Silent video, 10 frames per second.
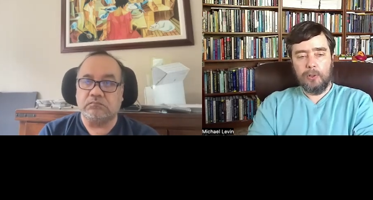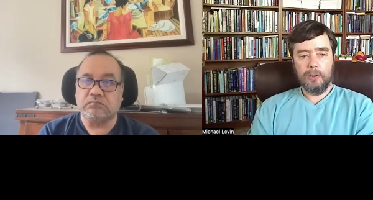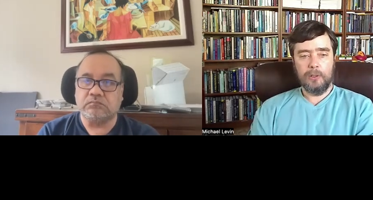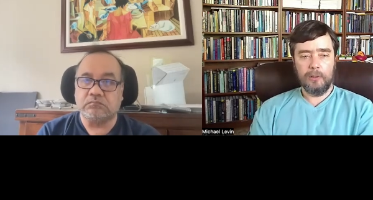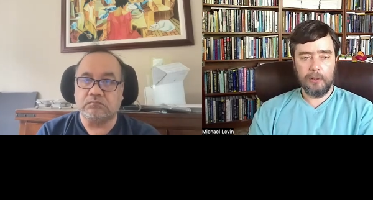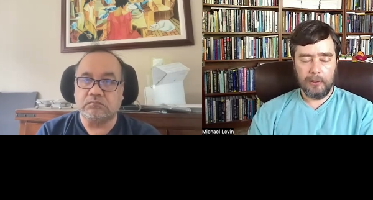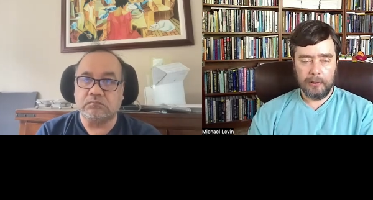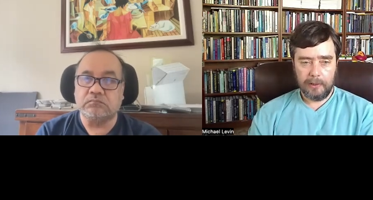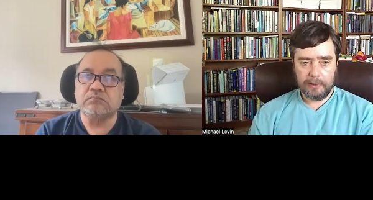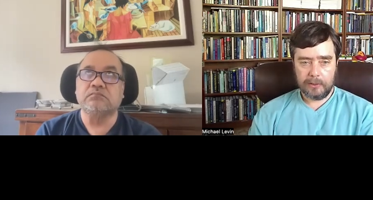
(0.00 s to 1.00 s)
Speaker 1: long
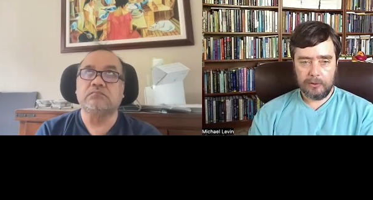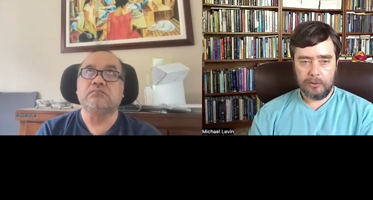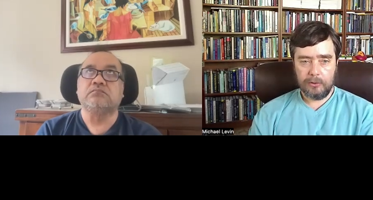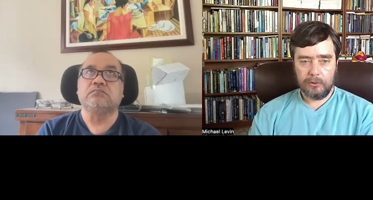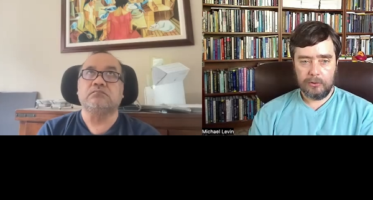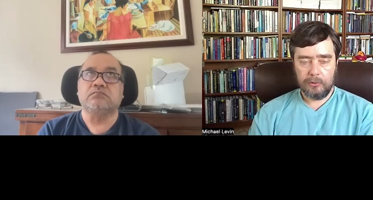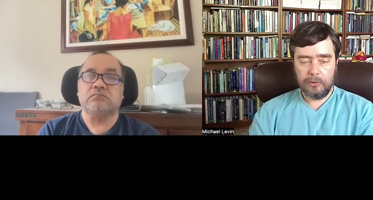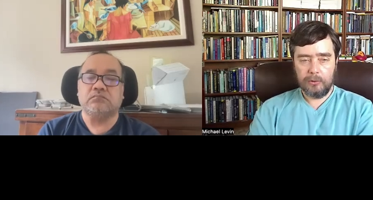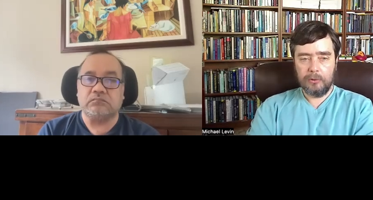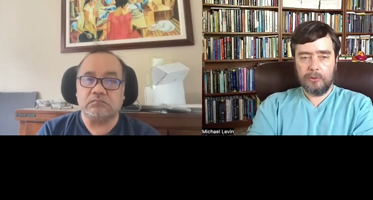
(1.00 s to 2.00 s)
long answer to
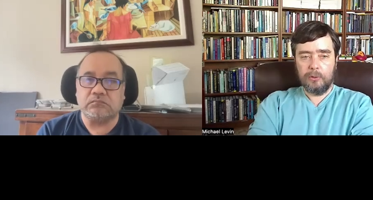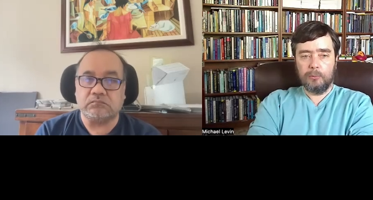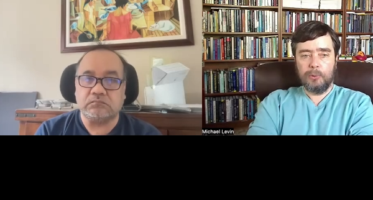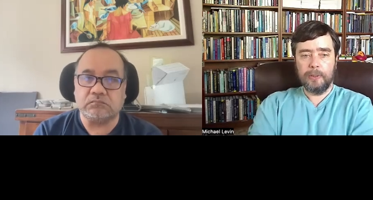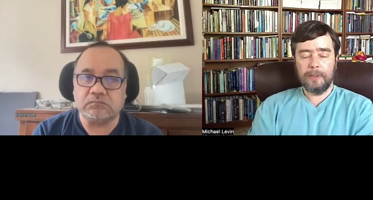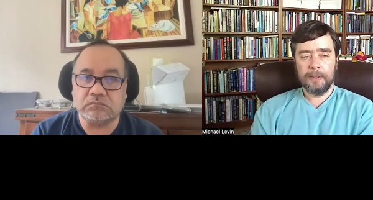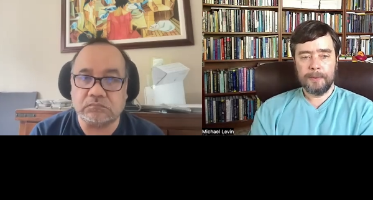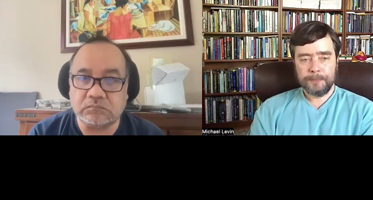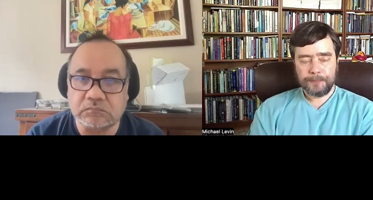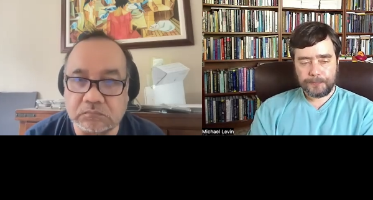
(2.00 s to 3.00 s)
to to your to your
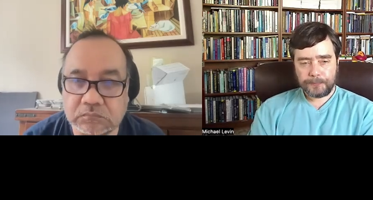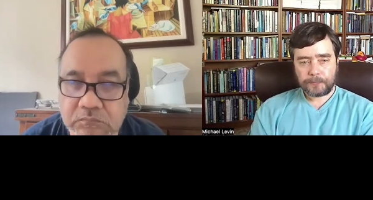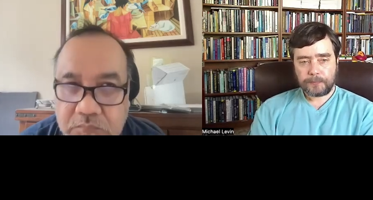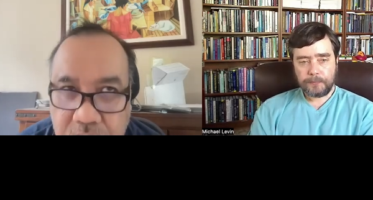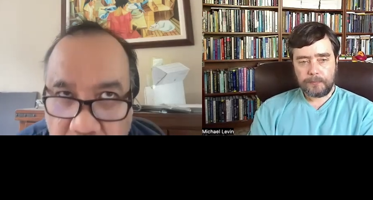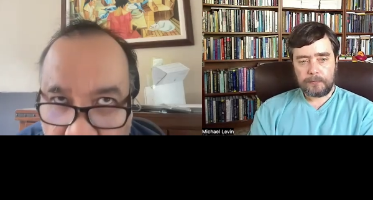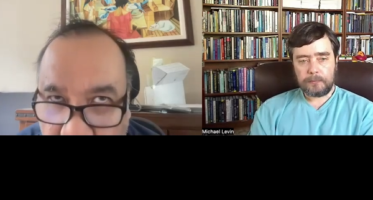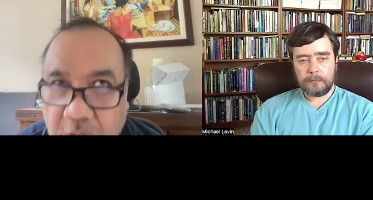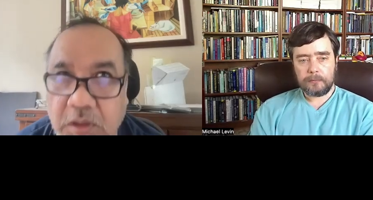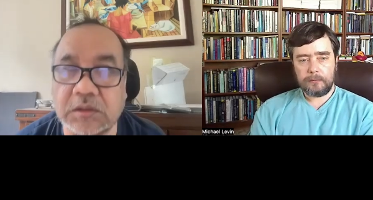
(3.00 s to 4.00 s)
point.
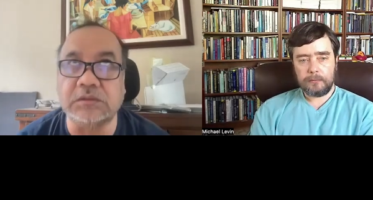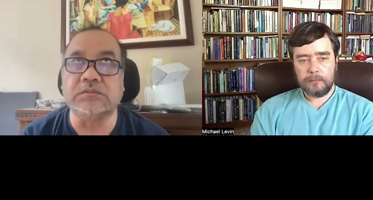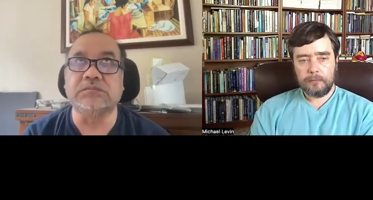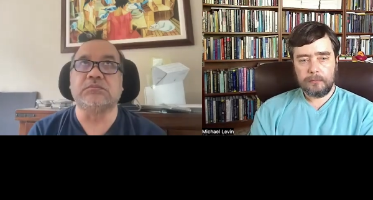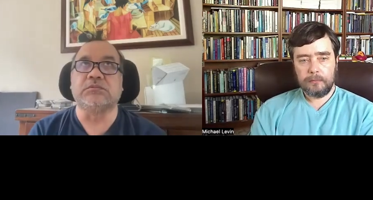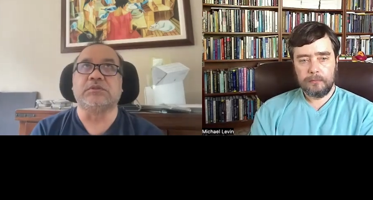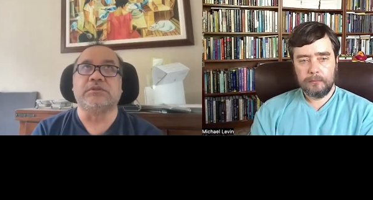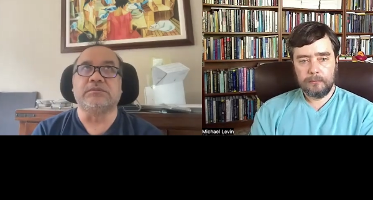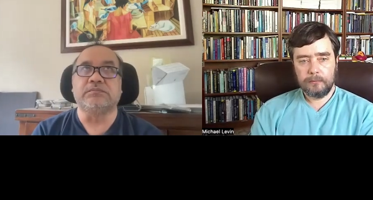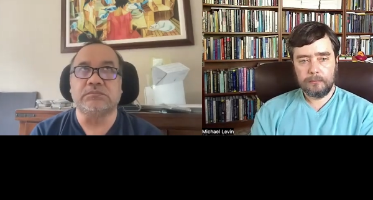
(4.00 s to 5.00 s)
Oh,
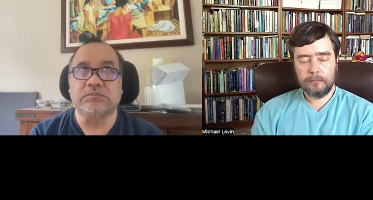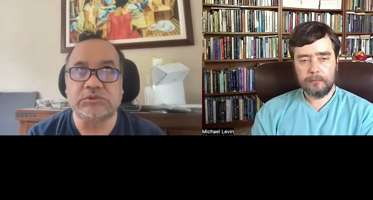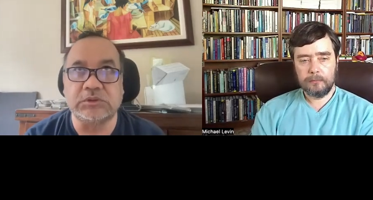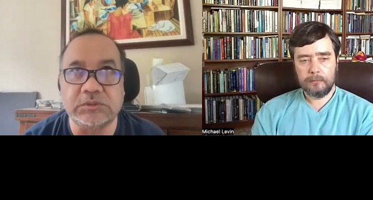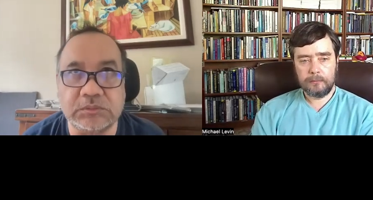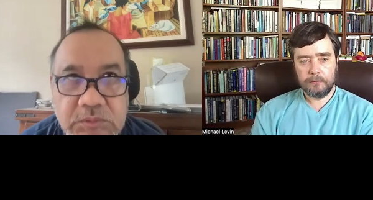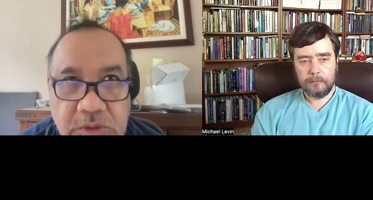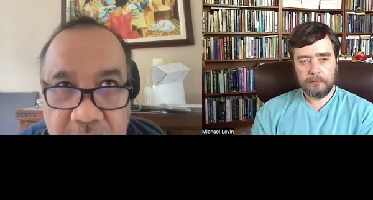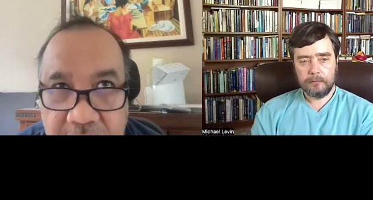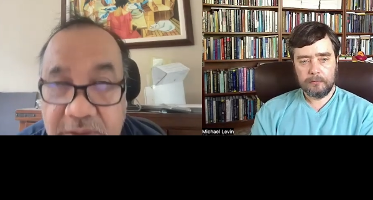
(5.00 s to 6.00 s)
okay. So
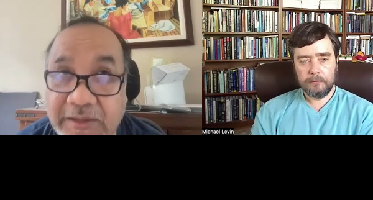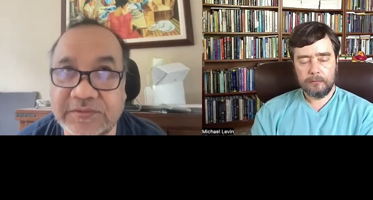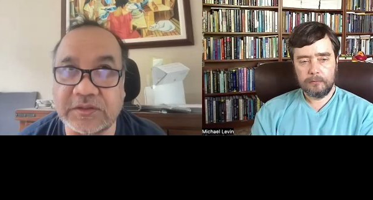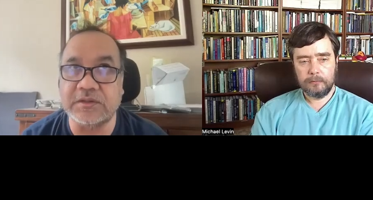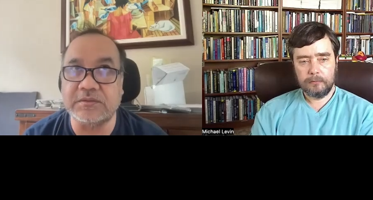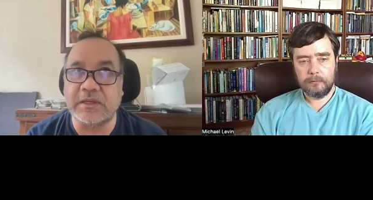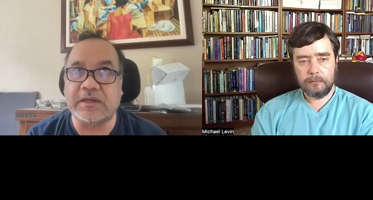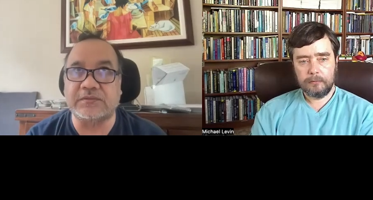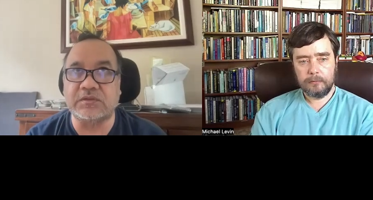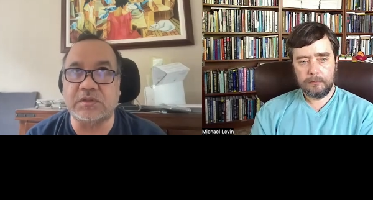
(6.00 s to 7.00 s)
Speaker 2: yeah, so
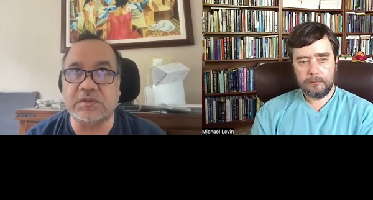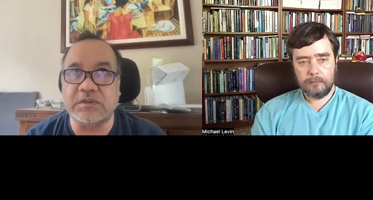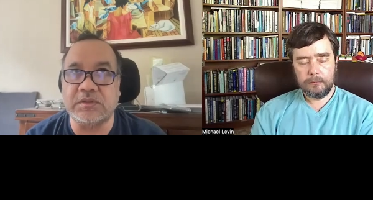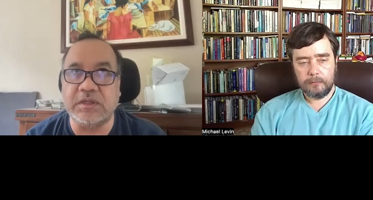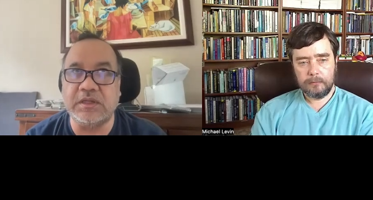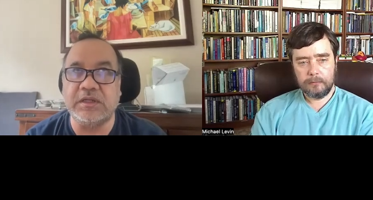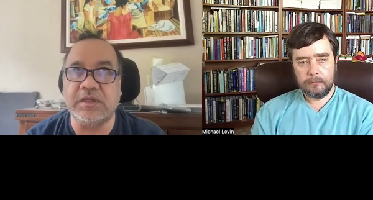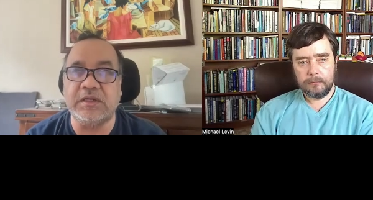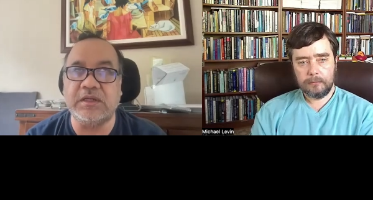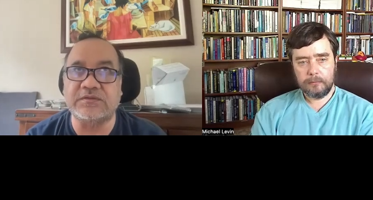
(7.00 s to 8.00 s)
yeah, so in,
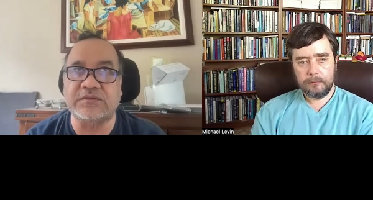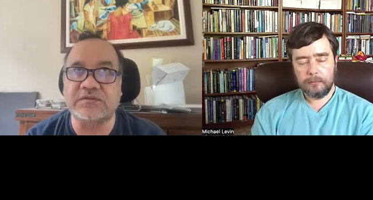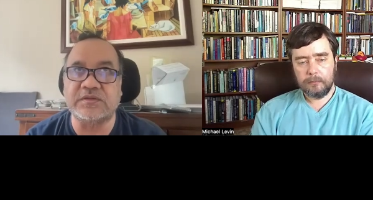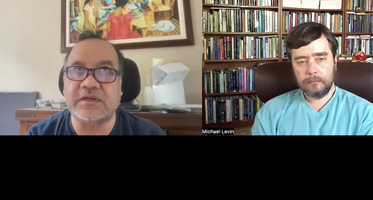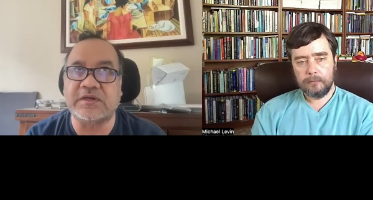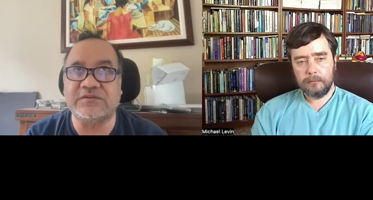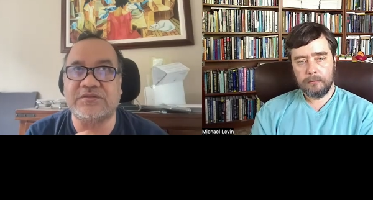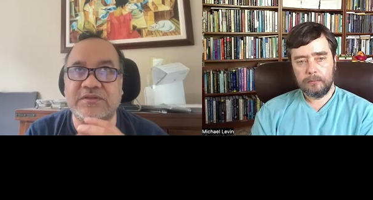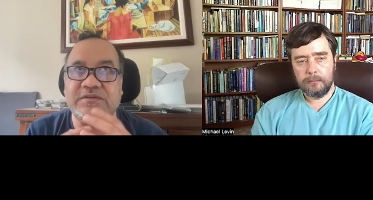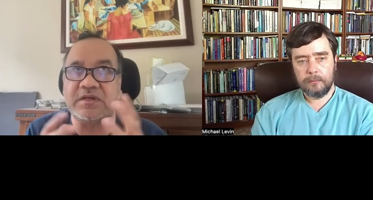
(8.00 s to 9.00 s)
in essence,
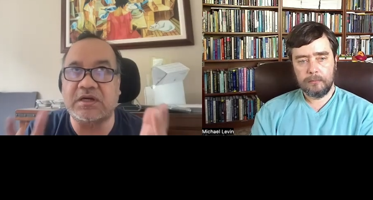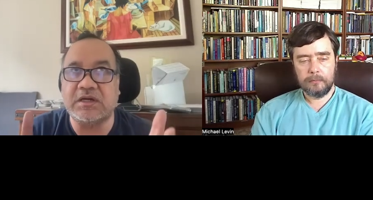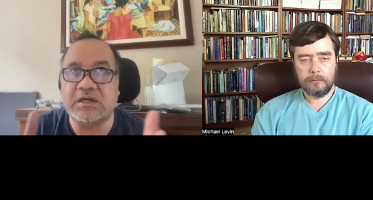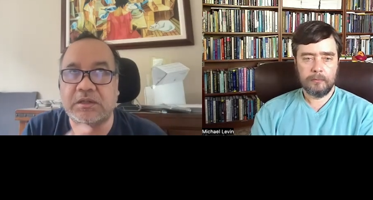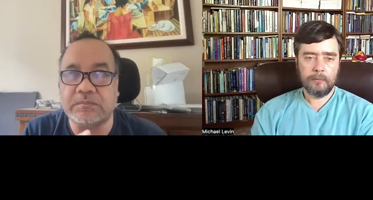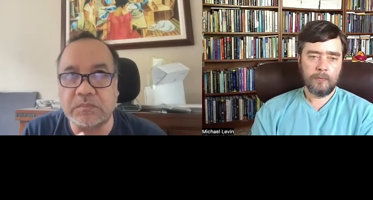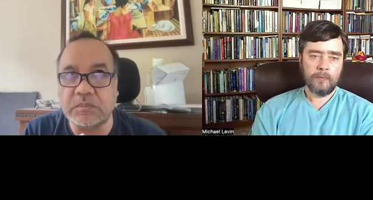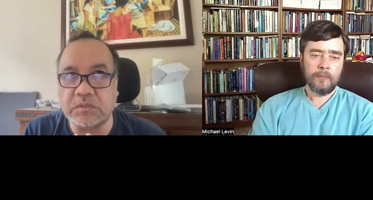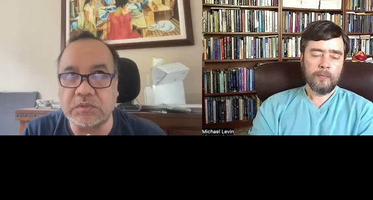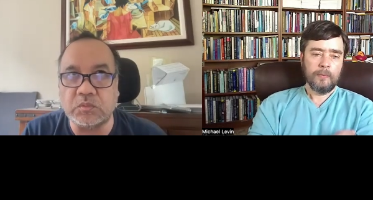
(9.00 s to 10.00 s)
there's these
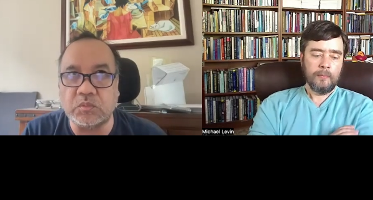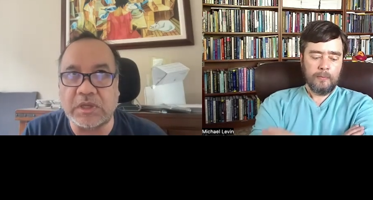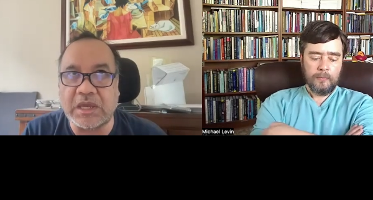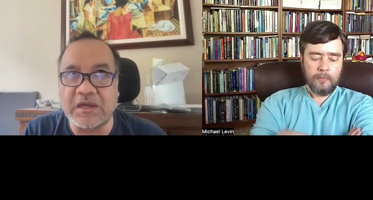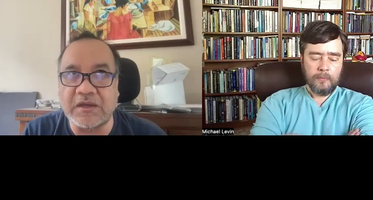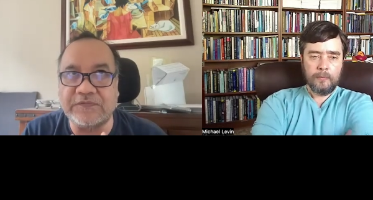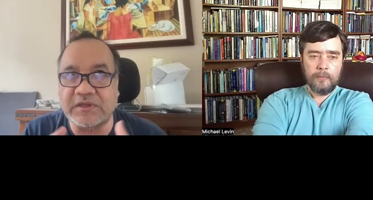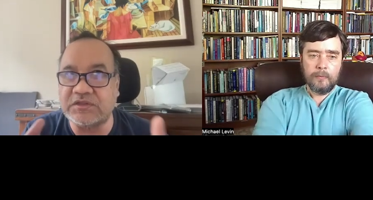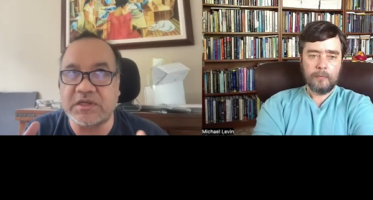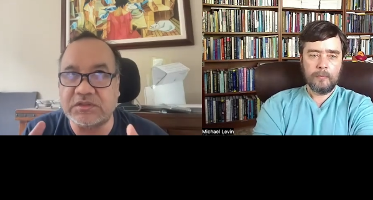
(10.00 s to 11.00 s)
um, we
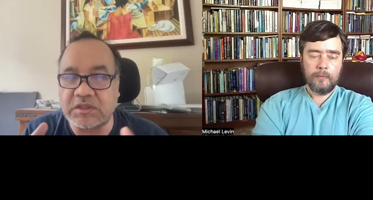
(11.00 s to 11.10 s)
have agent